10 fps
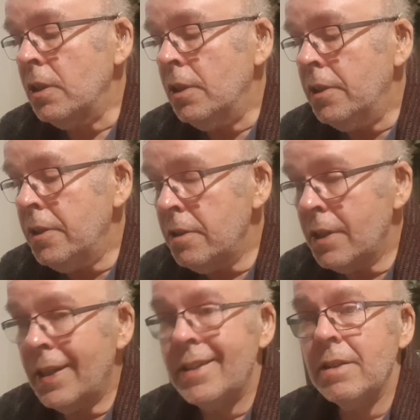you can
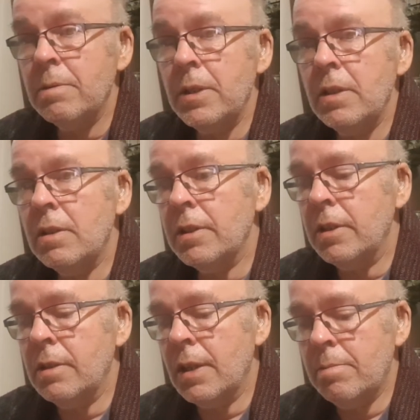end up with a lot of
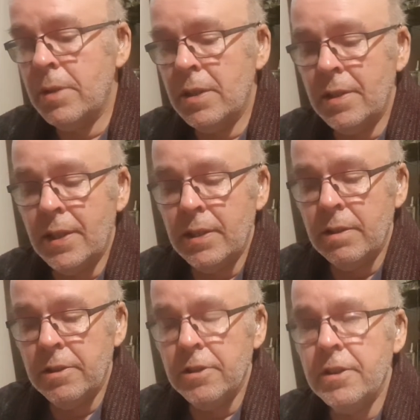cucumber that you
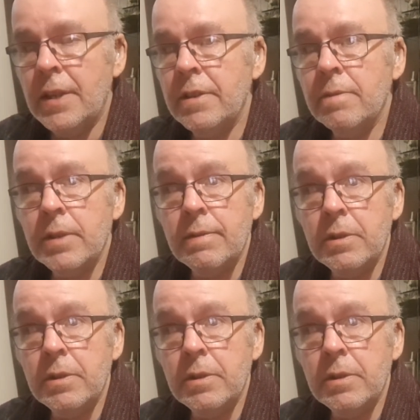just end up giving